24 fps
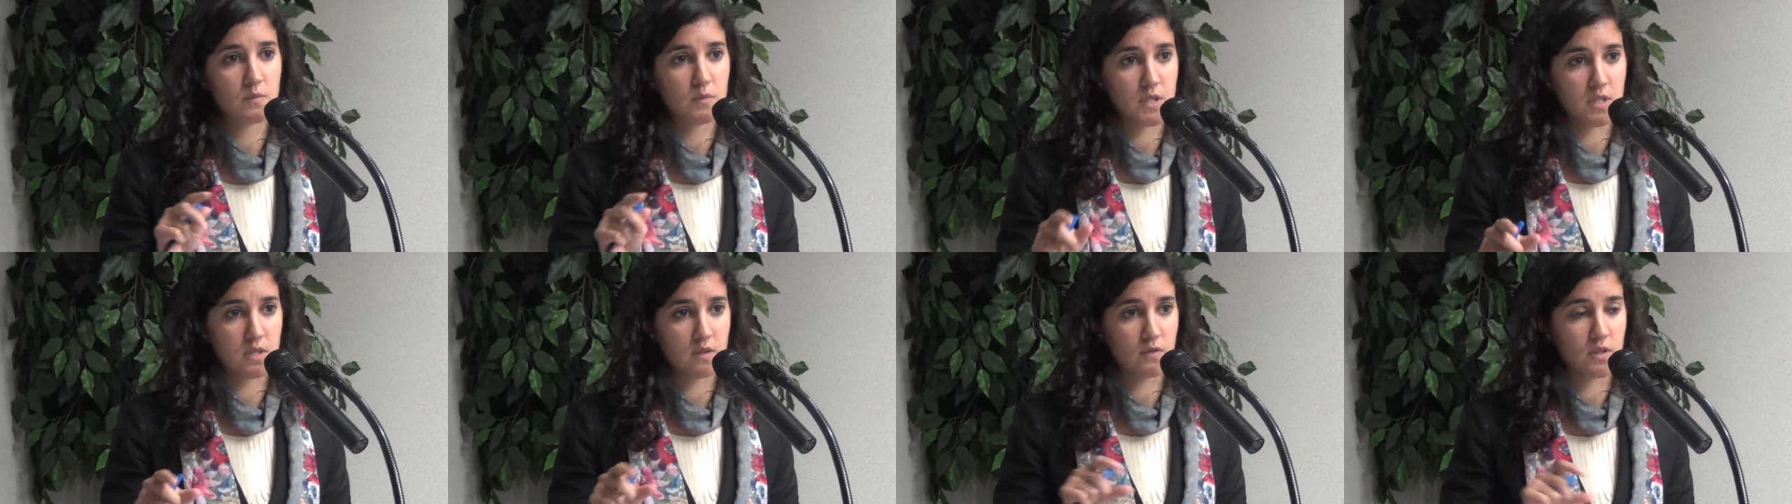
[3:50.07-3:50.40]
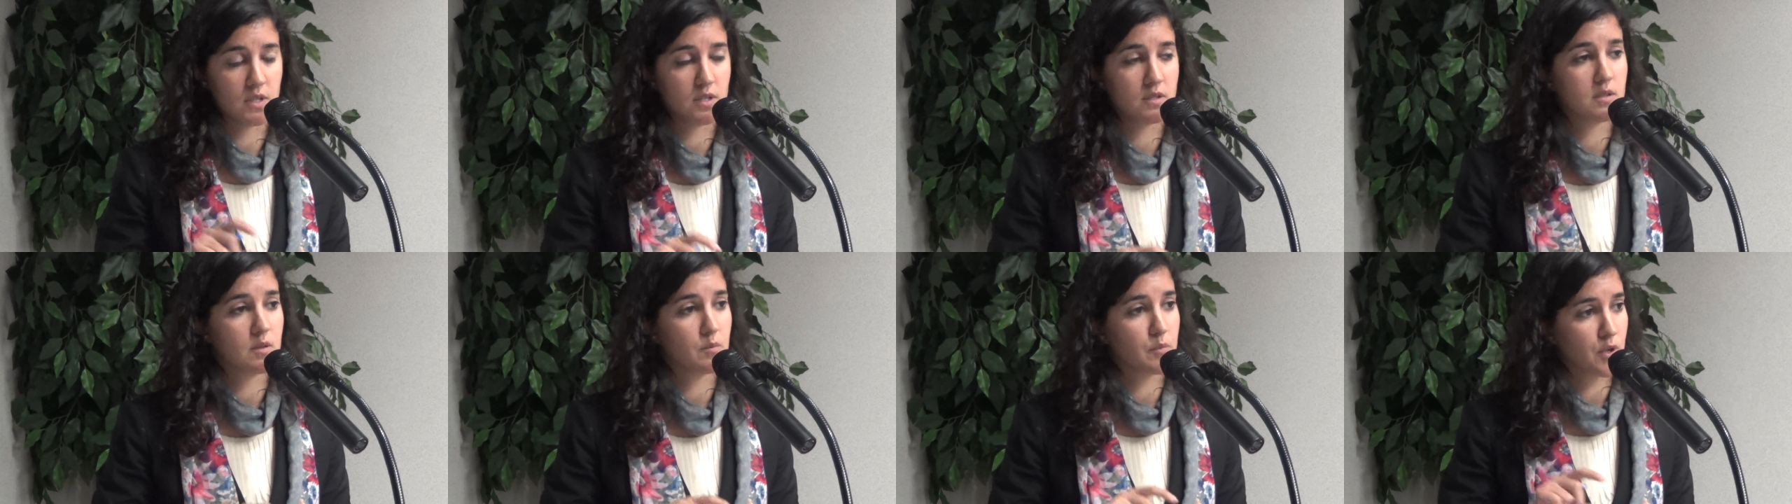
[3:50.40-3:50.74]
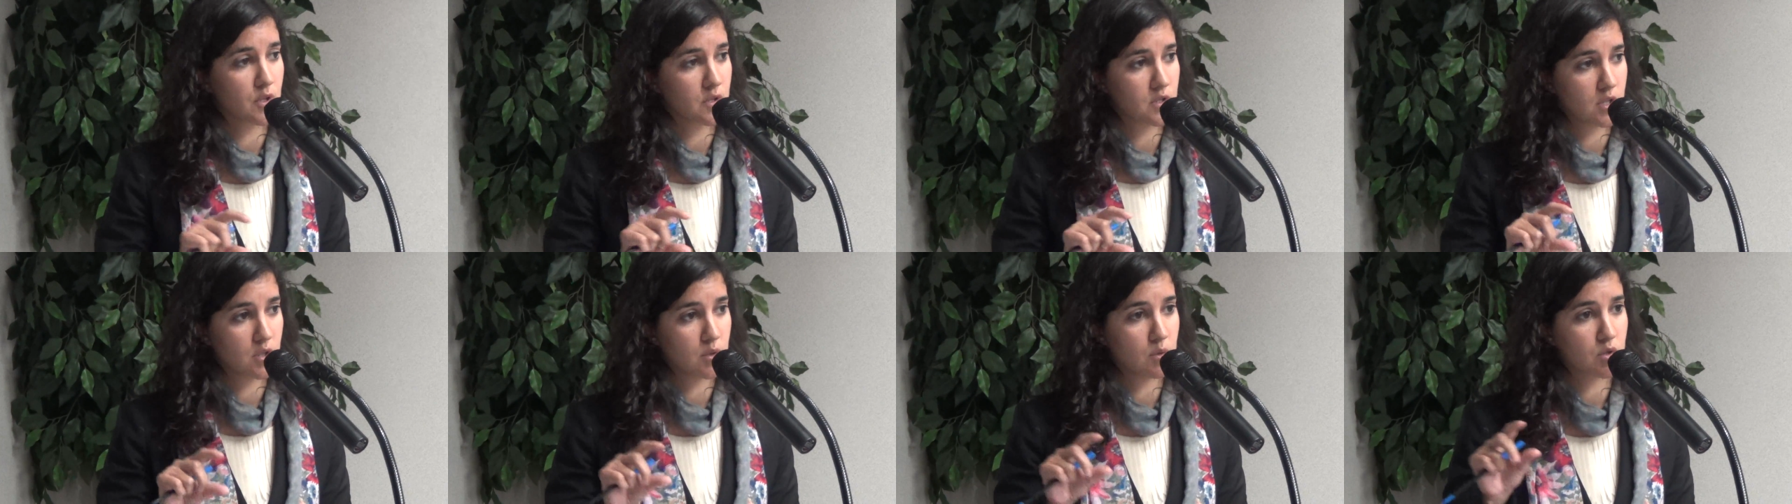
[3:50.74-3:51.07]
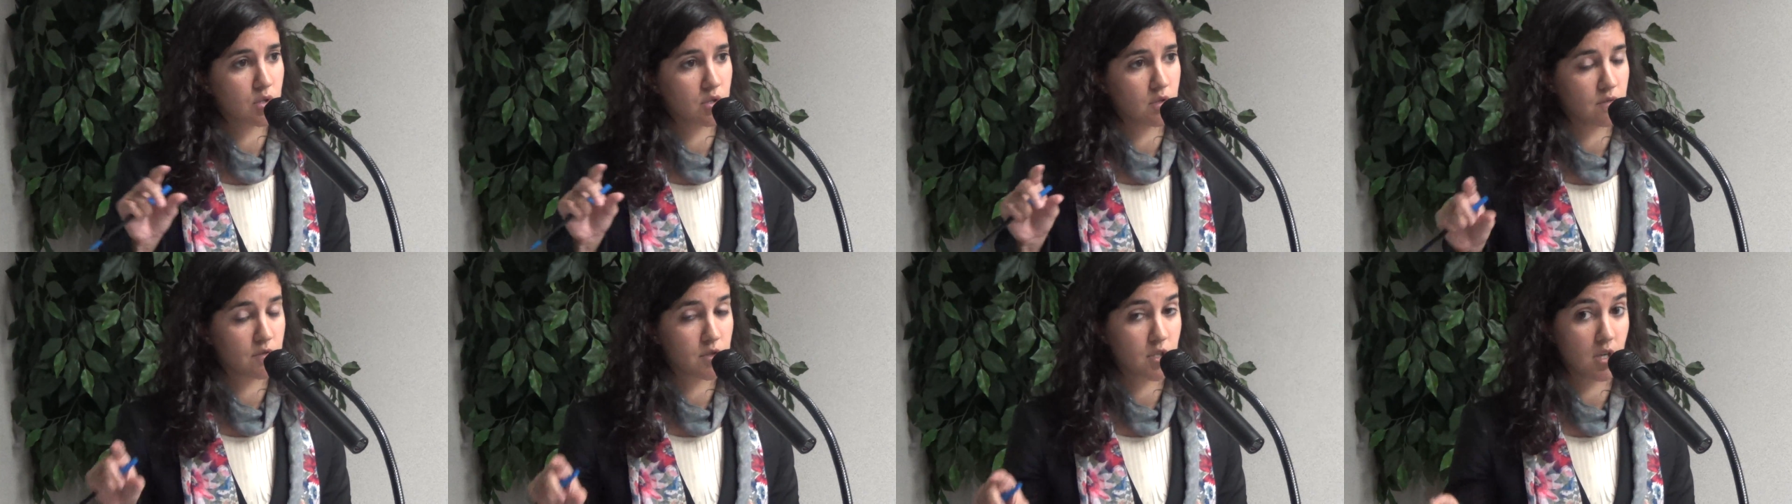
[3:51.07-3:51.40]
vis-a-vis the
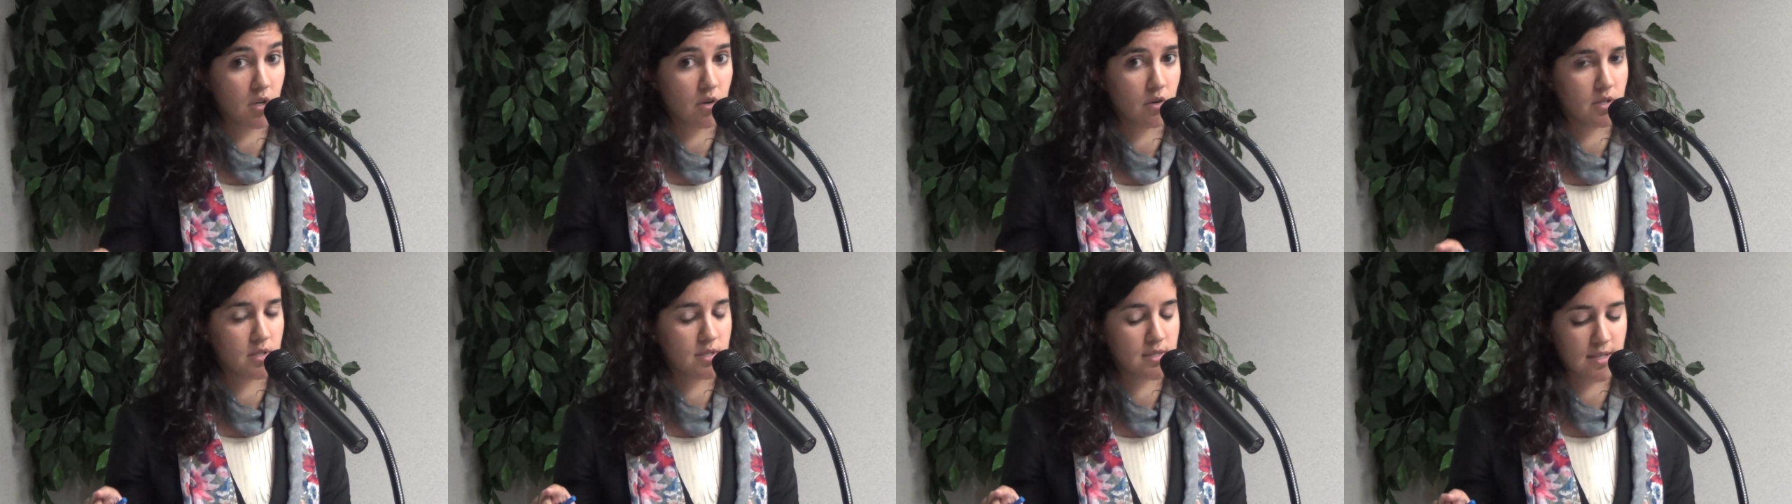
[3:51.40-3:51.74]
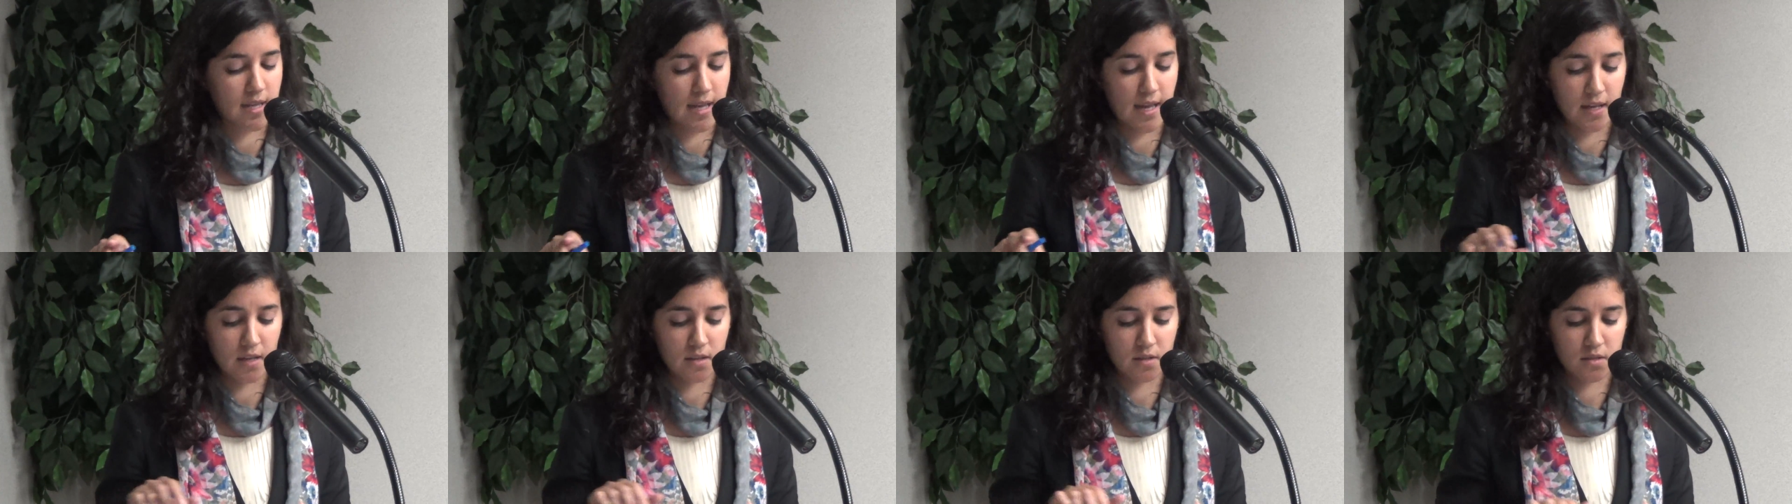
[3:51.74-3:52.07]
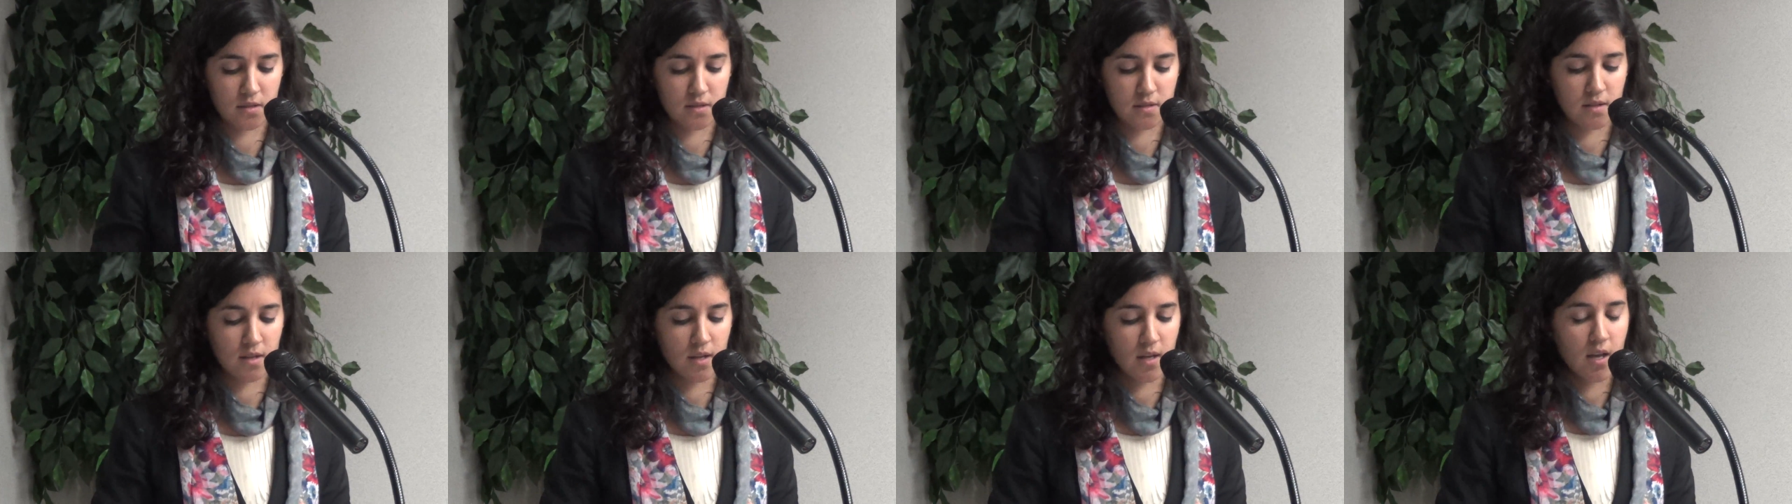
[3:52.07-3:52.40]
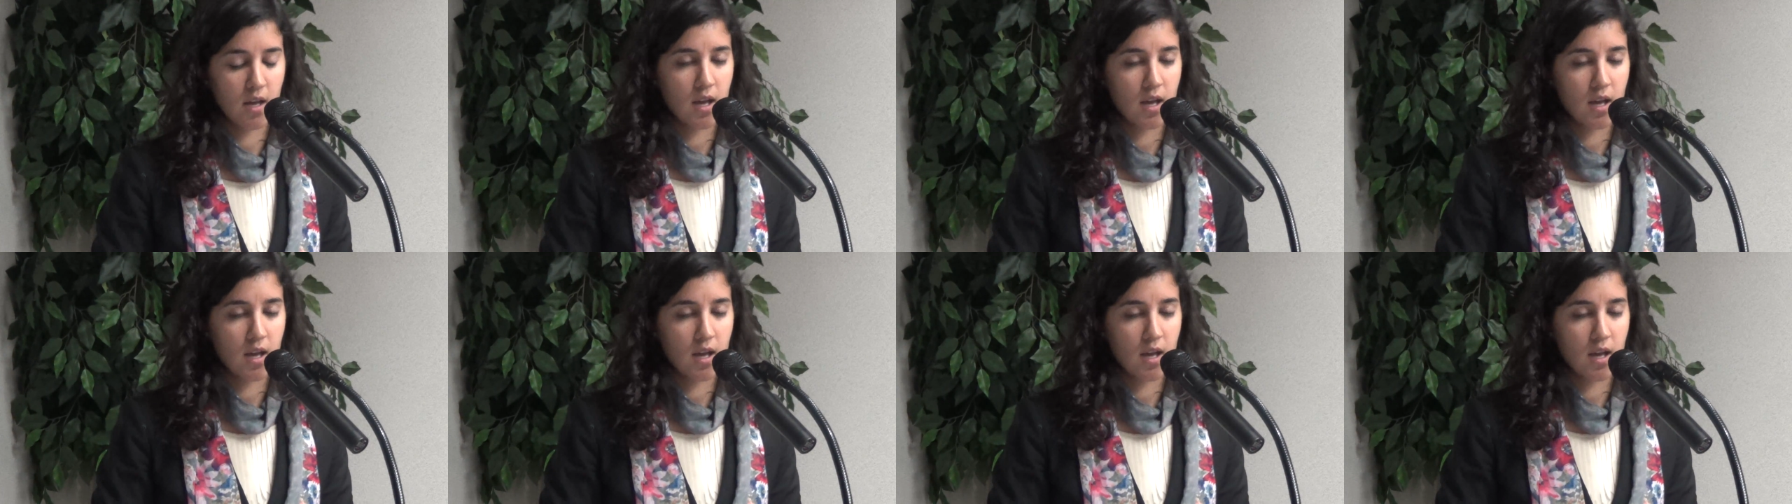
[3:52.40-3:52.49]
prosecution of terrorist acts.